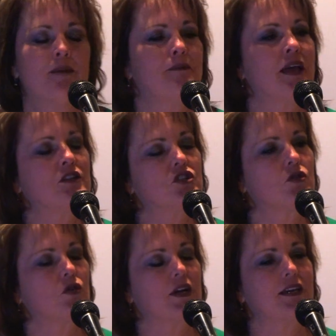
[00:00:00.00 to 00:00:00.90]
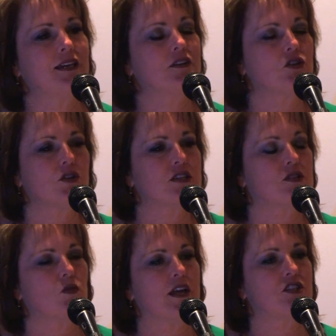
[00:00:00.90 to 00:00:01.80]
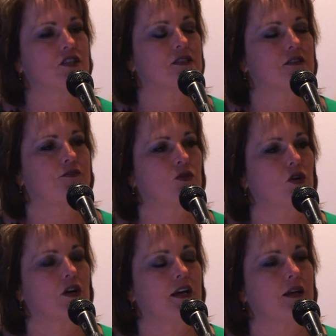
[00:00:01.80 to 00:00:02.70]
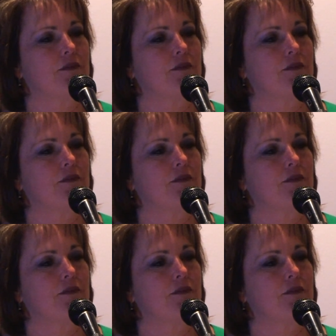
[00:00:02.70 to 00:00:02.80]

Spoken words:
Mandatory increased wages for